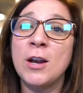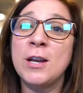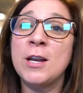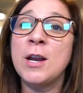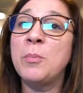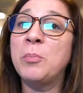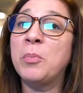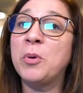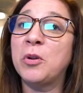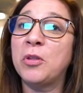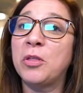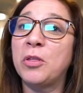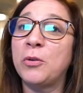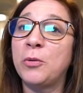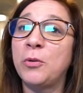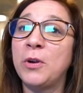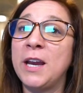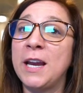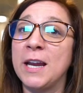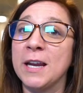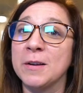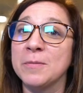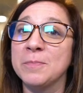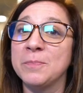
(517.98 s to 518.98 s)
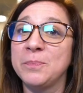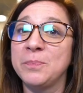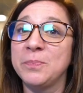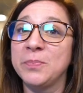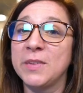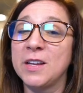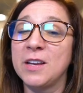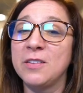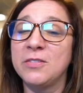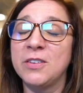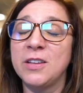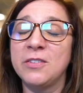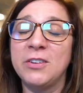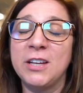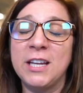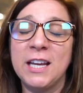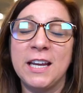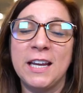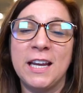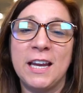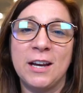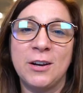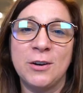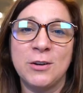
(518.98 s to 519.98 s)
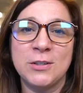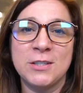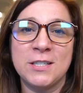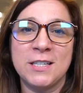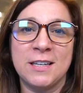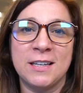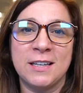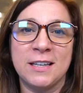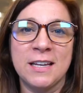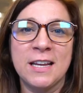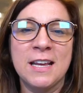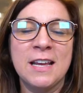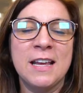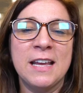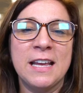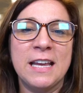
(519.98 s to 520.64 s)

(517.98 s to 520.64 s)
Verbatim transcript: number three of living in Carrollton